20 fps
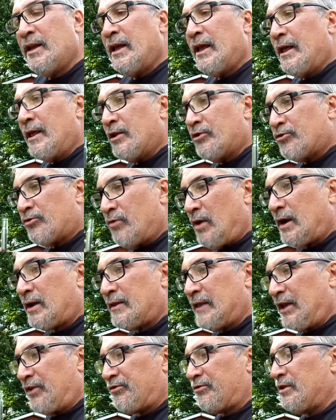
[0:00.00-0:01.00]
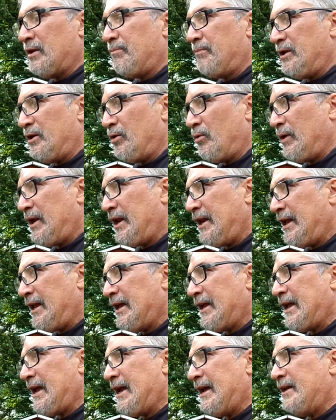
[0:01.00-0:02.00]
truck, they slipped me the weenie
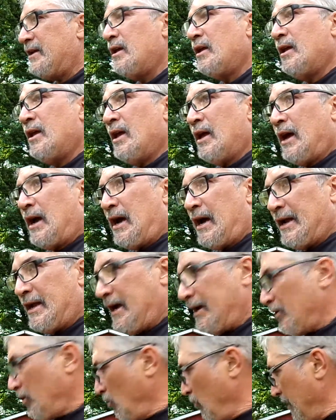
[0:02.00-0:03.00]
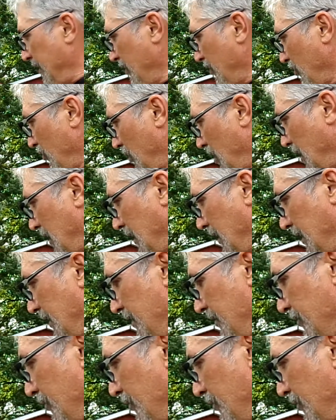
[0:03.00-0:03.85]
again. I got a the